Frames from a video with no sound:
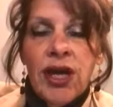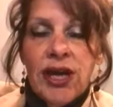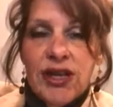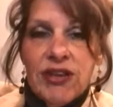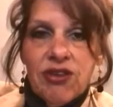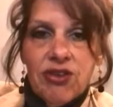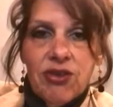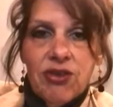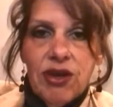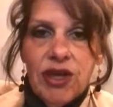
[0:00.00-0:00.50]

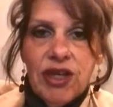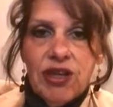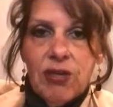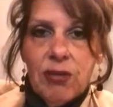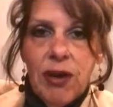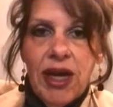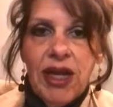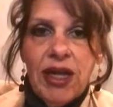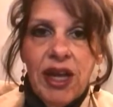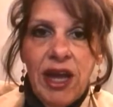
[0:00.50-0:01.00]
is going to
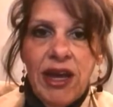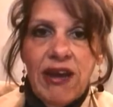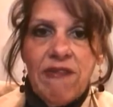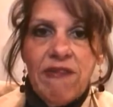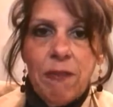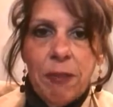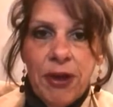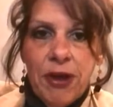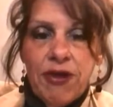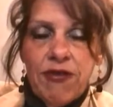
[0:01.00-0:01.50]
make
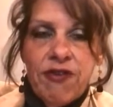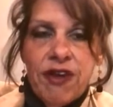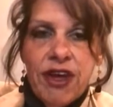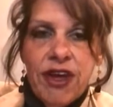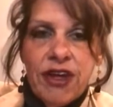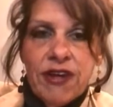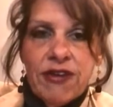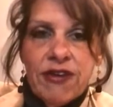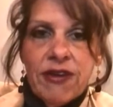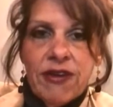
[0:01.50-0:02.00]
life
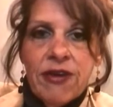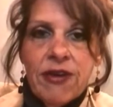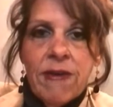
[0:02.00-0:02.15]
perfect,